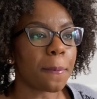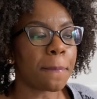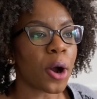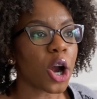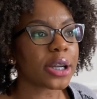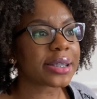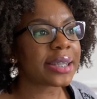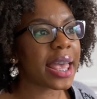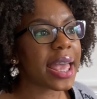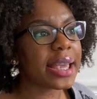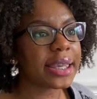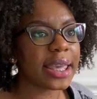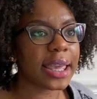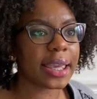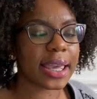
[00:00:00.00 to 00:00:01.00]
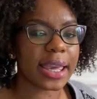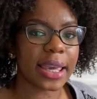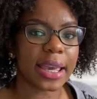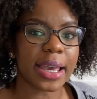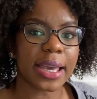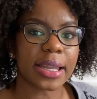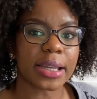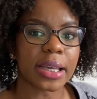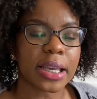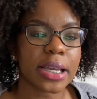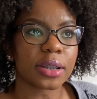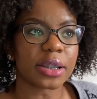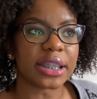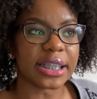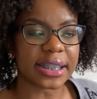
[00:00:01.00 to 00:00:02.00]
partaking in
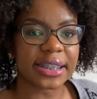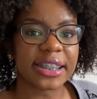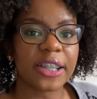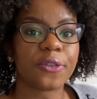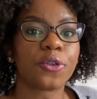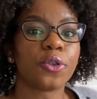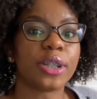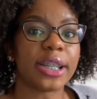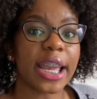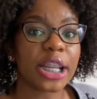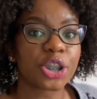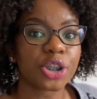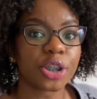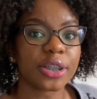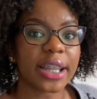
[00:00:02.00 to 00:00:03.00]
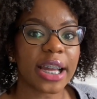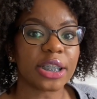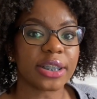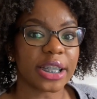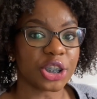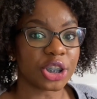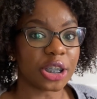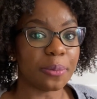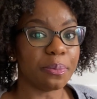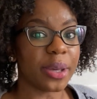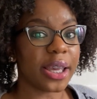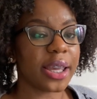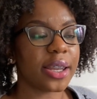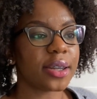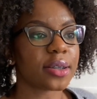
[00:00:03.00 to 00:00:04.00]
the sinful nature that they should have
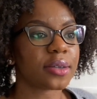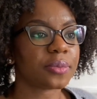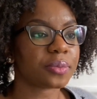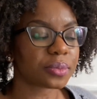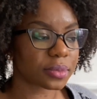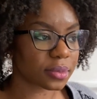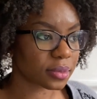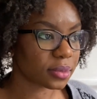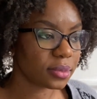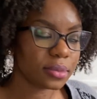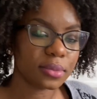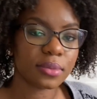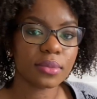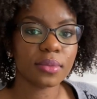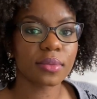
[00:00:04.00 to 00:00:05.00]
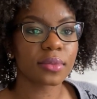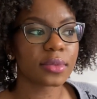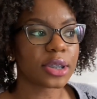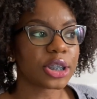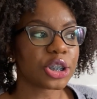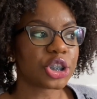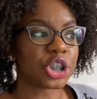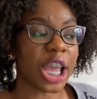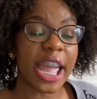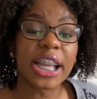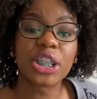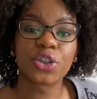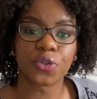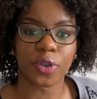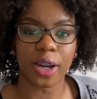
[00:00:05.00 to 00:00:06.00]
been
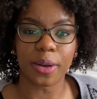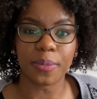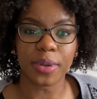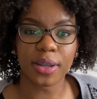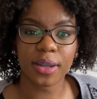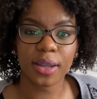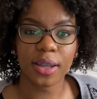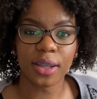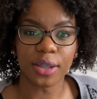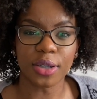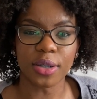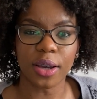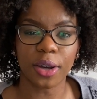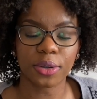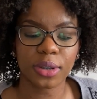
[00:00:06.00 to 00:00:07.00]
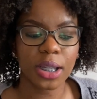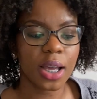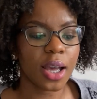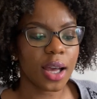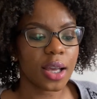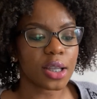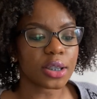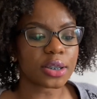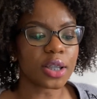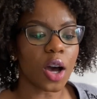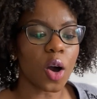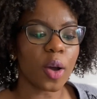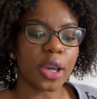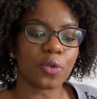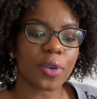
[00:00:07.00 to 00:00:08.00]
changed from, you know?
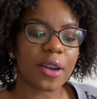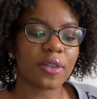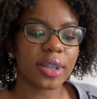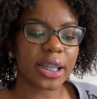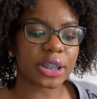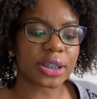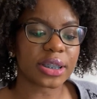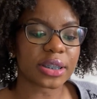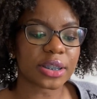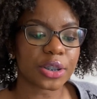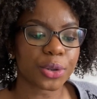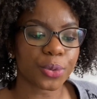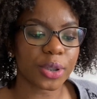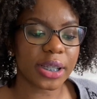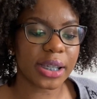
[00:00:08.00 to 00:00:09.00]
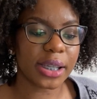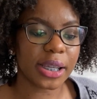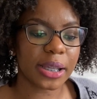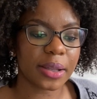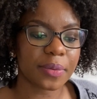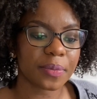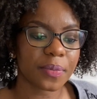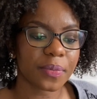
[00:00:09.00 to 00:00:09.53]
So in Revelations 3